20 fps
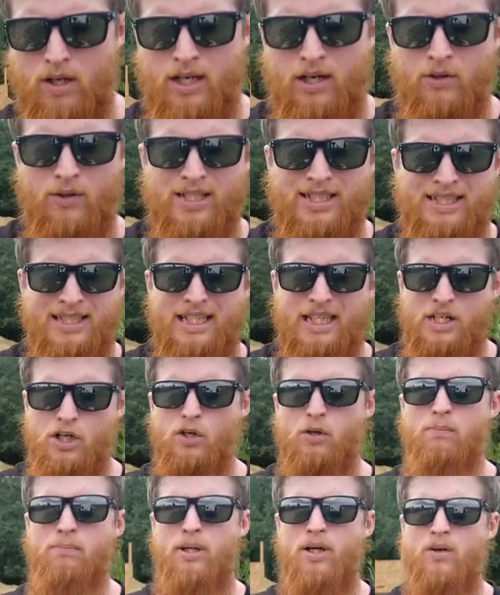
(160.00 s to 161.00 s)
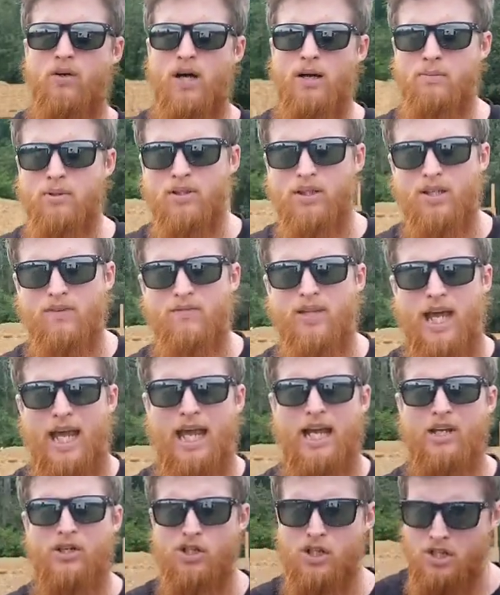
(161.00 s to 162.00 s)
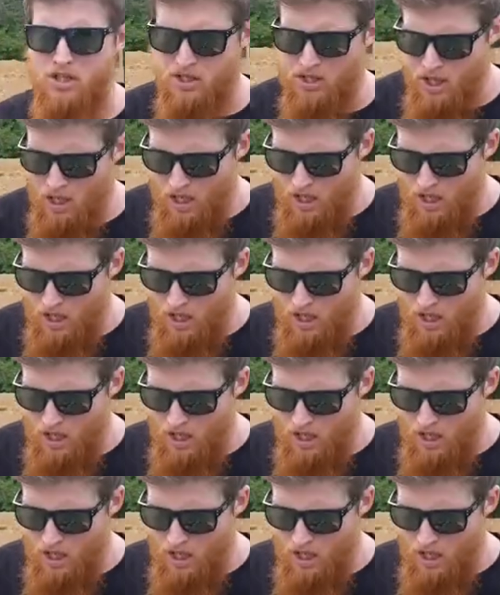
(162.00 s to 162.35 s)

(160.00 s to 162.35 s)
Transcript: Ares Gear belt, I believe, the Aegis.